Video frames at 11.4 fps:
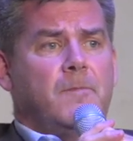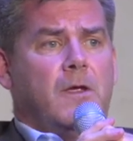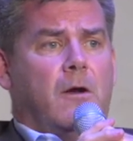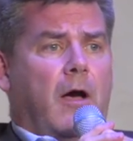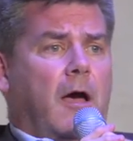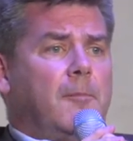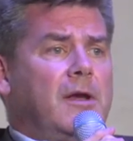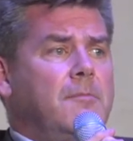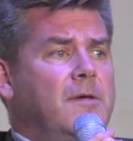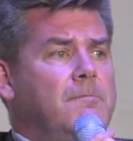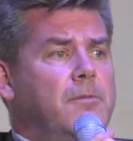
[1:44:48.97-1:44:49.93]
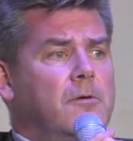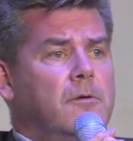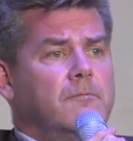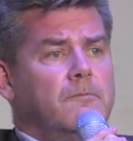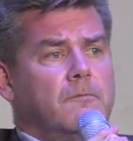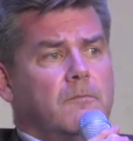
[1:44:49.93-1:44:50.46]
You know, how many people
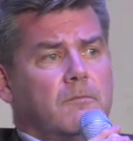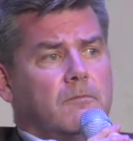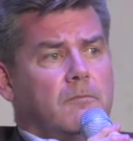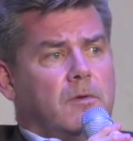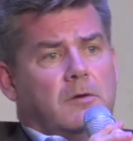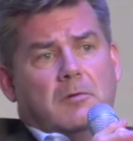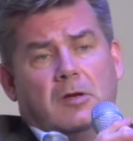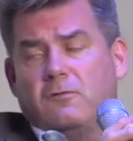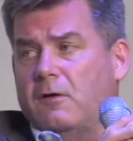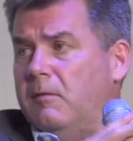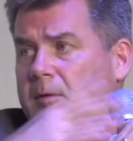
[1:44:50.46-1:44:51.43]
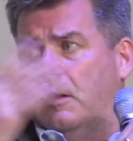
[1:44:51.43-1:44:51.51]
in, in Germany.